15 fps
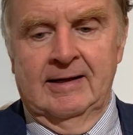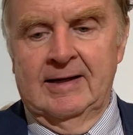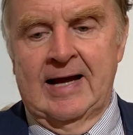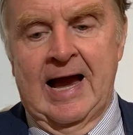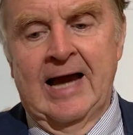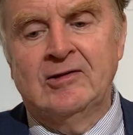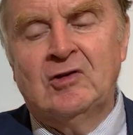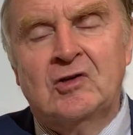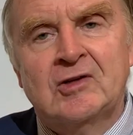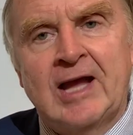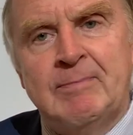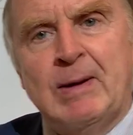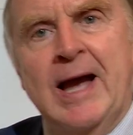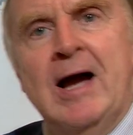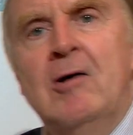I
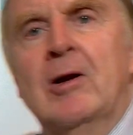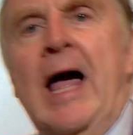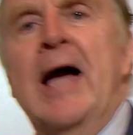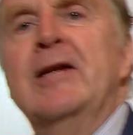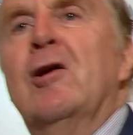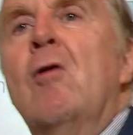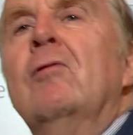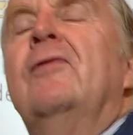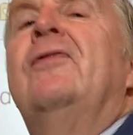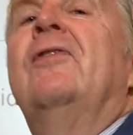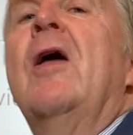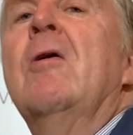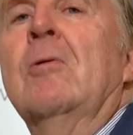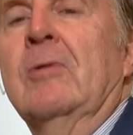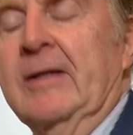step out, I don't
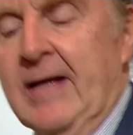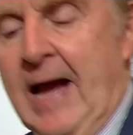float.